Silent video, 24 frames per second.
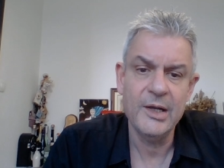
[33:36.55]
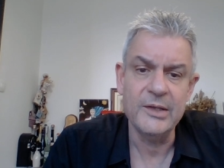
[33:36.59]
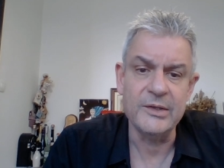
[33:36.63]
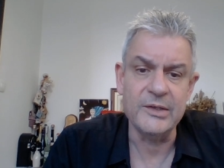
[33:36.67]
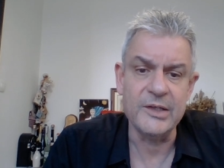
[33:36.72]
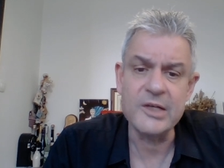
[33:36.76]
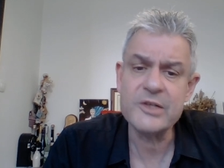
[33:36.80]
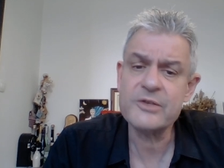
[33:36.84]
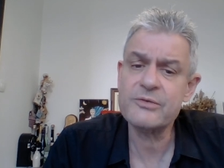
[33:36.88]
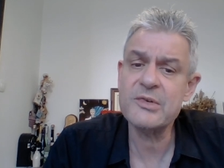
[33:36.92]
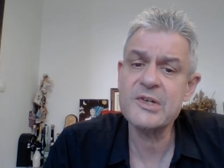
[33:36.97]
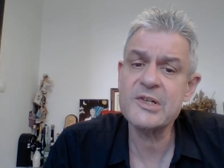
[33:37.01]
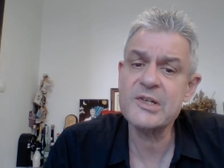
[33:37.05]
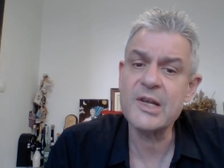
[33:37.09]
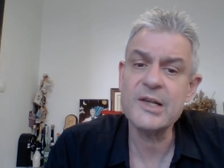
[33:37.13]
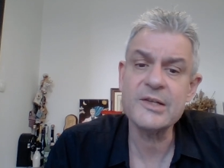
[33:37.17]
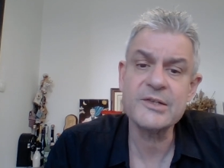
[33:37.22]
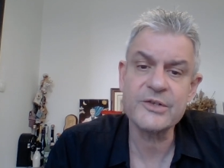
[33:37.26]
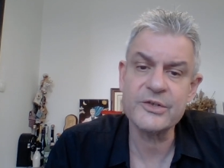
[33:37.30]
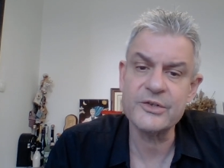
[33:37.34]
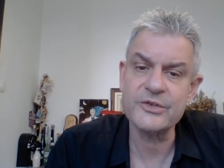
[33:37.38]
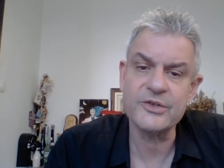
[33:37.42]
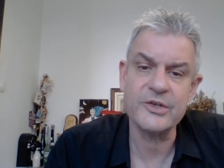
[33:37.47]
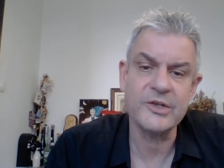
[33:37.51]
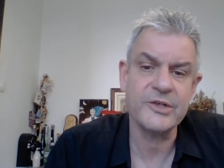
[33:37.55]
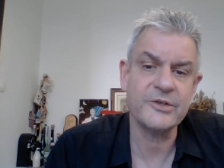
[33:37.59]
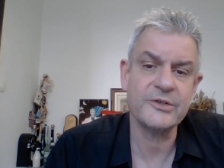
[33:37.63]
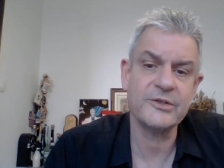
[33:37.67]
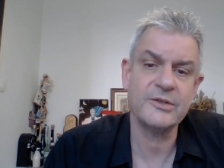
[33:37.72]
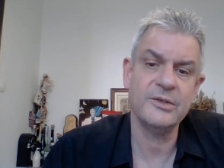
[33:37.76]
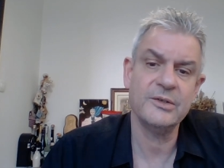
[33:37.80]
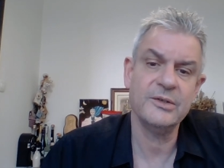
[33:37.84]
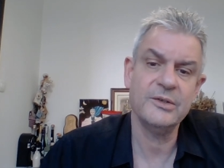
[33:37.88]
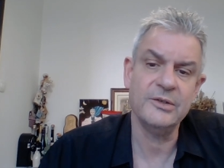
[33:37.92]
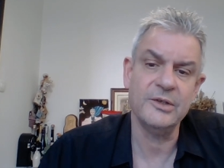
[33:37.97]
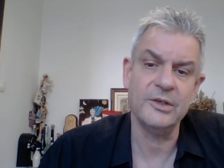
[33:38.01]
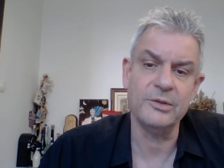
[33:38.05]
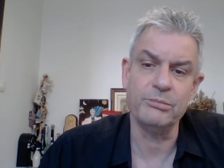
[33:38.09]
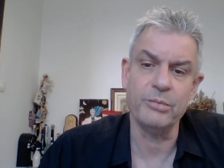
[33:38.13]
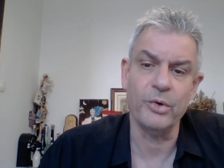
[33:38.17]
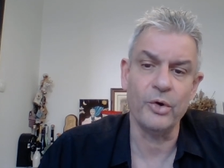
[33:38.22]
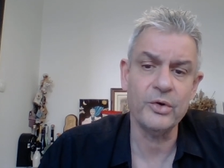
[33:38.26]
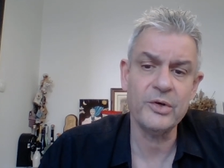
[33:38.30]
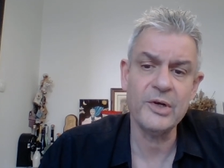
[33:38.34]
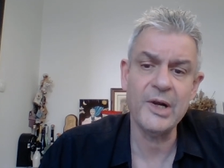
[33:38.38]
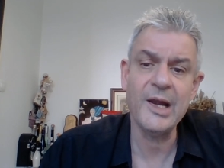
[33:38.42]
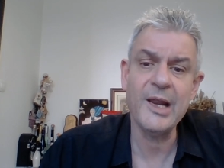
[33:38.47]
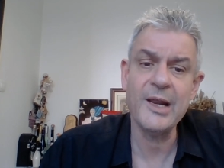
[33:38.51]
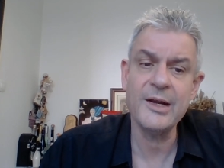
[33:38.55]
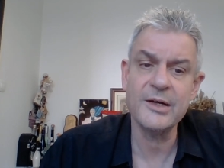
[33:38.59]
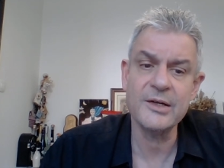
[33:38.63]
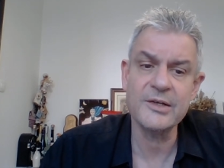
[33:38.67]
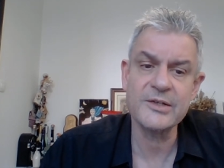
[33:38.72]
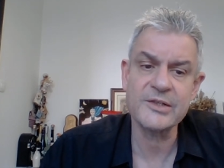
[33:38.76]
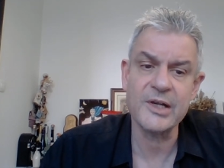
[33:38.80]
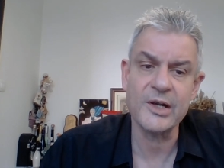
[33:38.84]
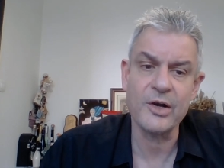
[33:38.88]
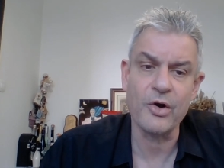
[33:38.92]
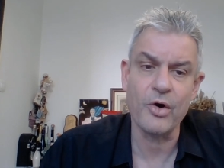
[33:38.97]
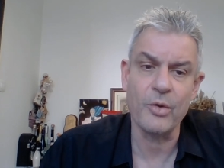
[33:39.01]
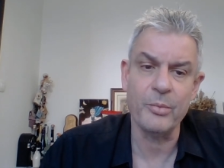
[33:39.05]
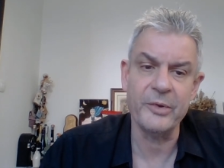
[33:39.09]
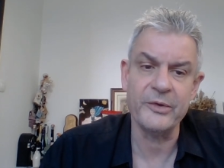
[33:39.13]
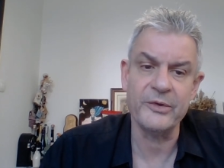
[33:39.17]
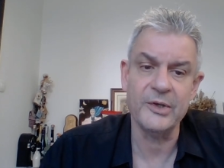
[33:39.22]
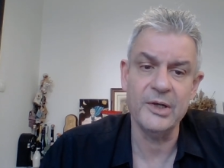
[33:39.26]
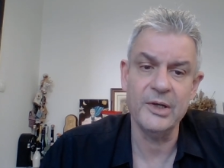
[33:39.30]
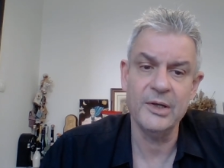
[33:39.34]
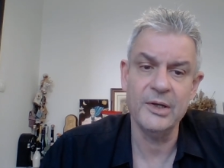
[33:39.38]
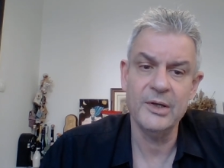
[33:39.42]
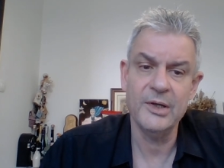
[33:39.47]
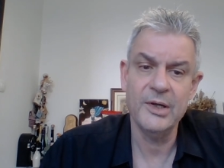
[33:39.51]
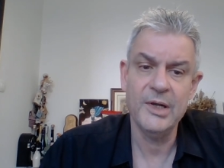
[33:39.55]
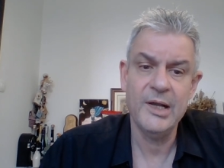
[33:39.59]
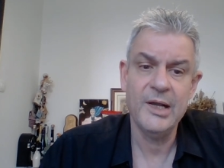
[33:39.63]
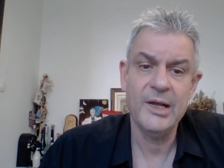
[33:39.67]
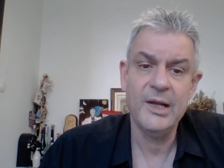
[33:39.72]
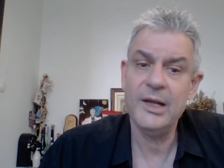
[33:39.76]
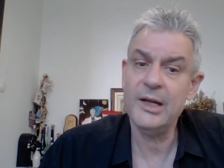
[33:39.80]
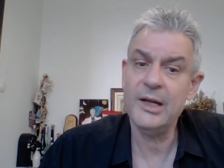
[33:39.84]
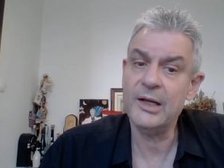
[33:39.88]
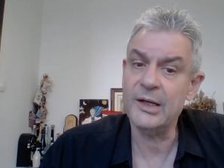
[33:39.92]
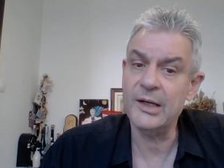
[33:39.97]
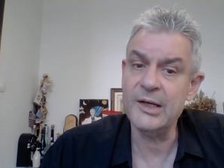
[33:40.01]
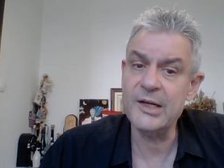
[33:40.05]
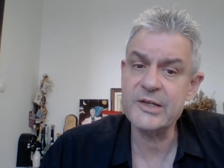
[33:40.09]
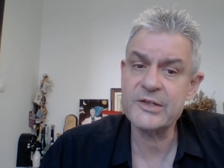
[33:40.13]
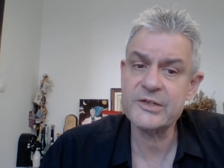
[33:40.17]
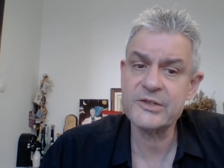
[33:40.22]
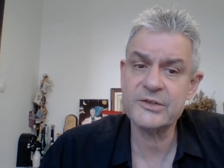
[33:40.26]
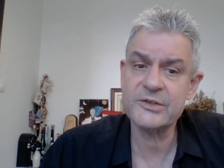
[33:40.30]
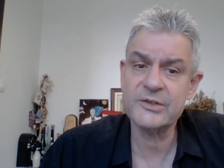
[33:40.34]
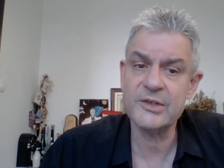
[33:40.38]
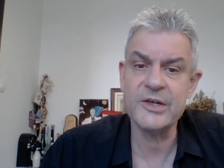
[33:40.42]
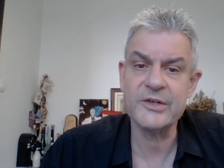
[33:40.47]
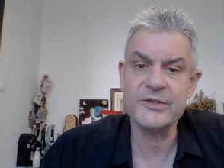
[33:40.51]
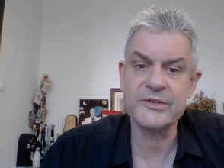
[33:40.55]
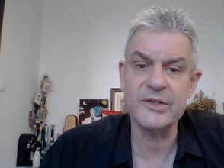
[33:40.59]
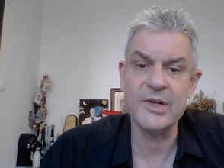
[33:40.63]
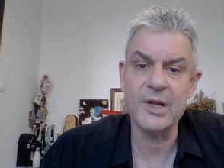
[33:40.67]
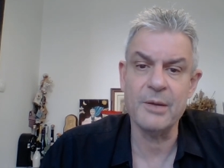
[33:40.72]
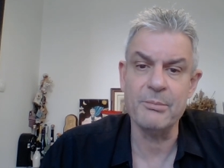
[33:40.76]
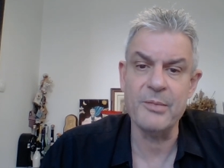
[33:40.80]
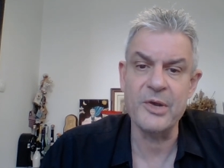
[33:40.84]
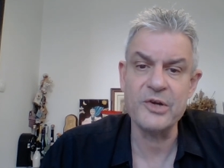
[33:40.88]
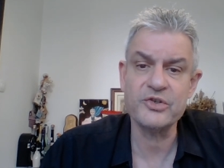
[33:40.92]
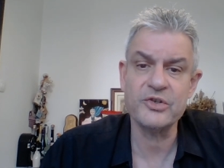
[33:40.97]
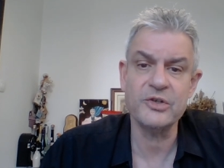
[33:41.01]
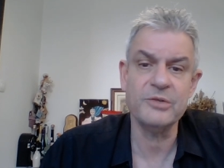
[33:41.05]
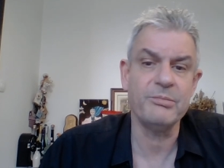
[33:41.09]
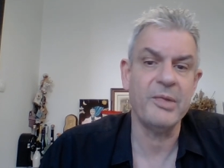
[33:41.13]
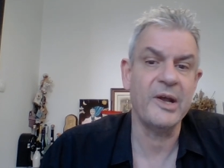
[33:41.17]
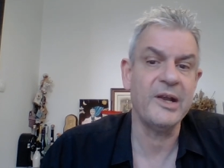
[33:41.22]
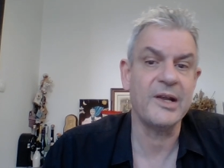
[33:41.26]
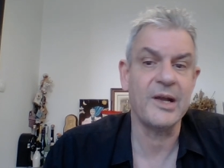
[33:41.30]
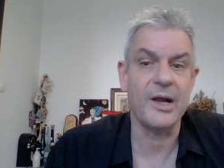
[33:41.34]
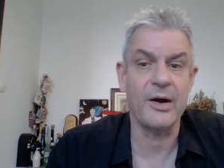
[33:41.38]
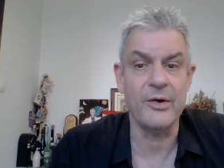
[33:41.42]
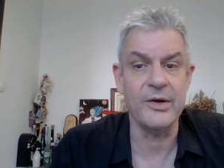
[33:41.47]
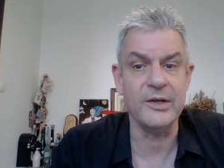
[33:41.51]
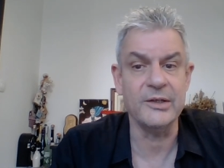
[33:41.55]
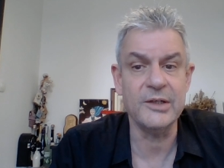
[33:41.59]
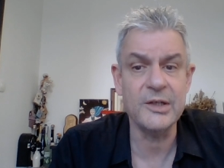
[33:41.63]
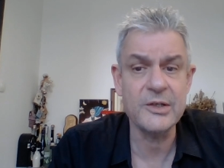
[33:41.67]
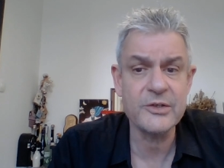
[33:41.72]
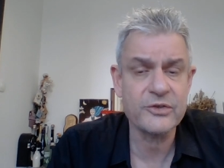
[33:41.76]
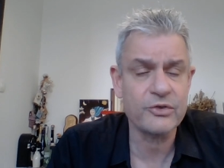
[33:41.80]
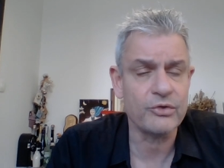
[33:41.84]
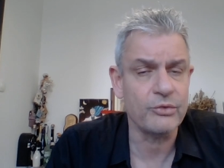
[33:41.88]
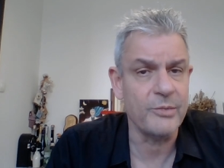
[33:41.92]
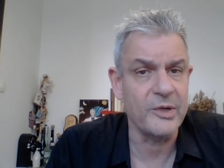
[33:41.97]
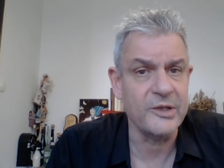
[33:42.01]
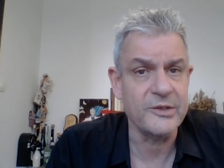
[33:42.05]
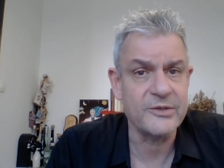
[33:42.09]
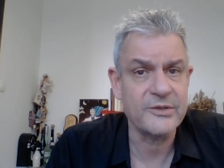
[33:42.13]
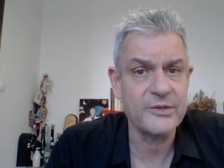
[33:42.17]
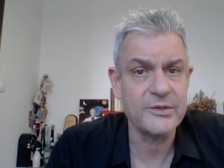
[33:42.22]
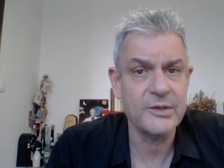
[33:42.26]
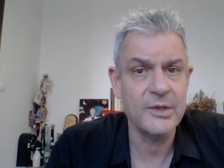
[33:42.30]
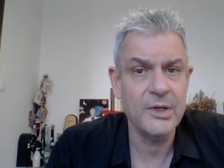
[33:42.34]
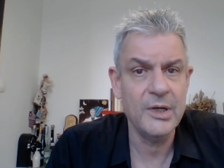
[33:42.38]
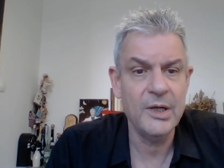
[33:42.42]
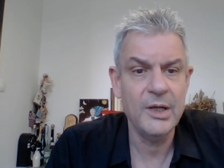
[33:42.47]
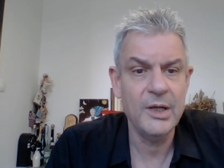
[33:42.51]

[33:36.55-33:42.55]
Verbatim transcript: These results suggest that borderline and psychopathy, at least as they are measured by current instruments,